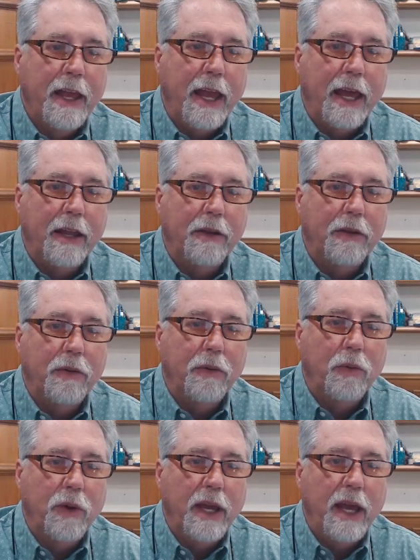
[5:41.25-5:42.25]
And
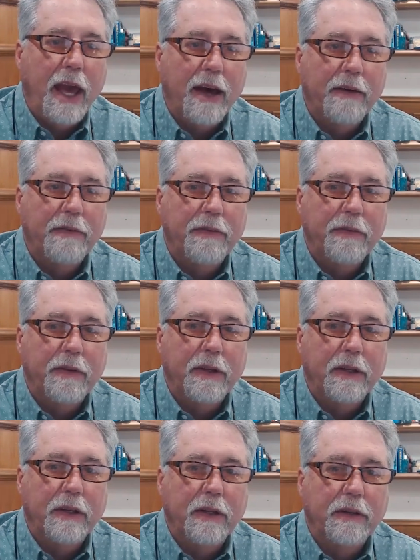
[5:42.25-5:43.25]
we have
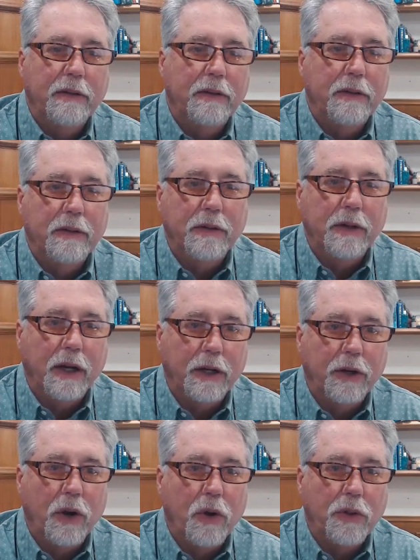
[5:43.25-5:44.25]

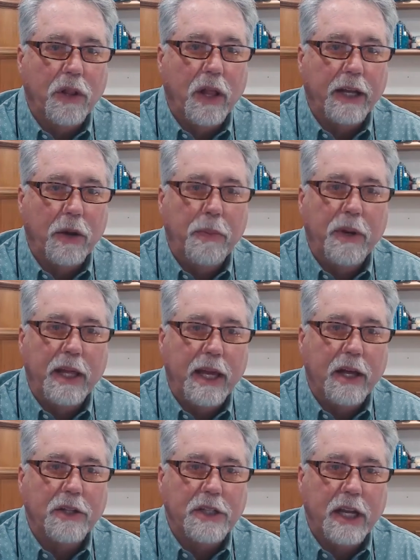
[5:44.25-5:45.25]
growth like nobody
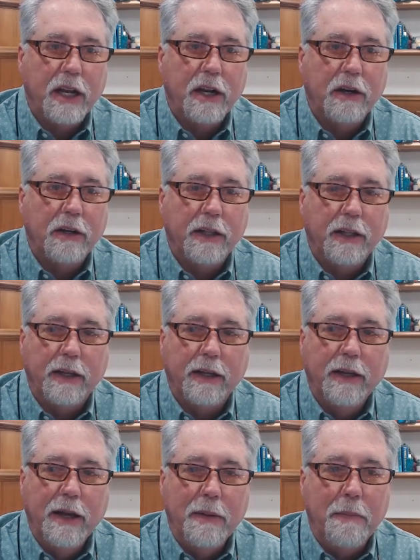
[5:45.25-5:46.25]
else here in
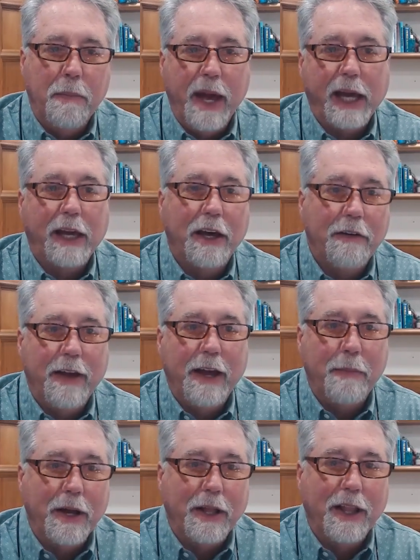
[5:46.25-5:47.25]
the Mecca of
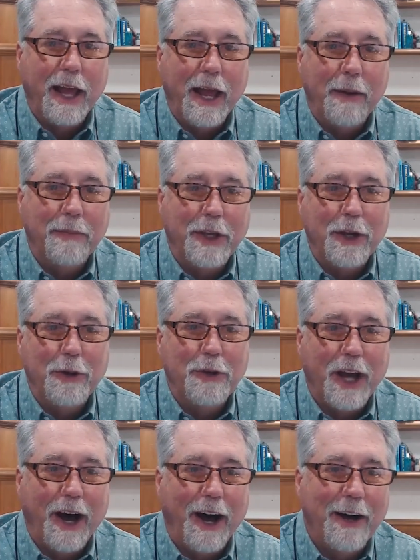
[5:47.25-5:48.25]
MLM,
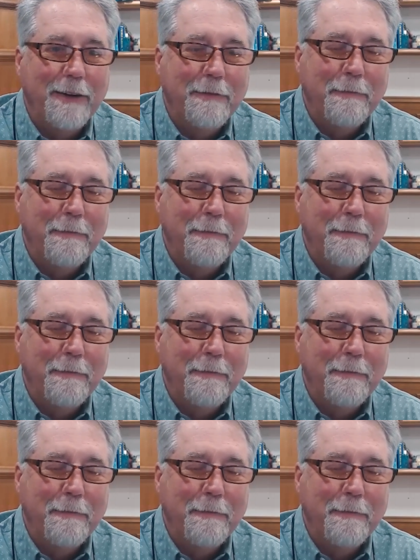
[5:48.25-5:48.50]
Utah,